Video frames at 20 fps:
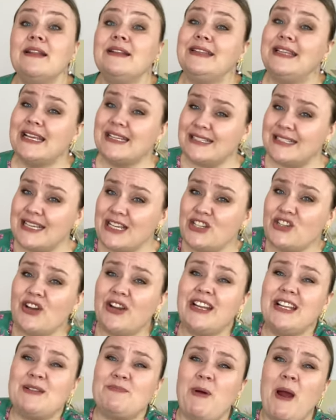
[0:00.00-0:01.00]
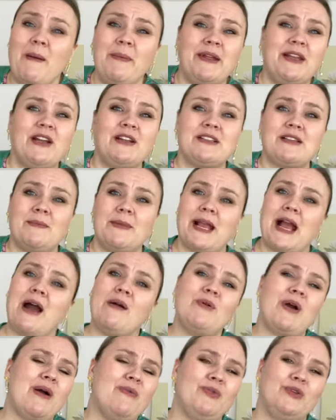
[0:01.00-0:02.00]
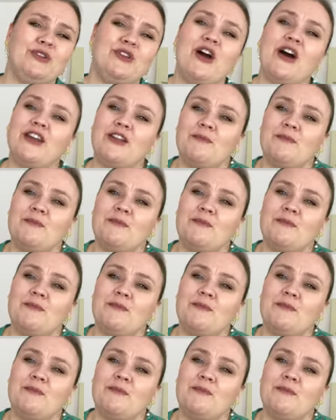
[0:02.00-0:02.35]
This t-shirt is probably not something I would not